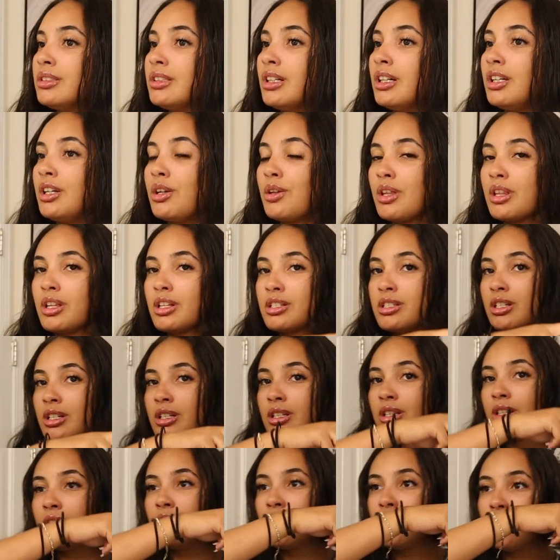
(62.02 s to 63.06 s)
I know it looks like a
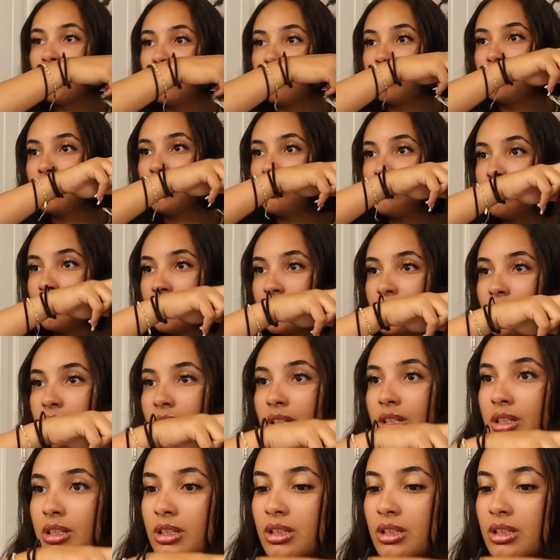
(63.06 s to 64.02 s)
lot, but it really, I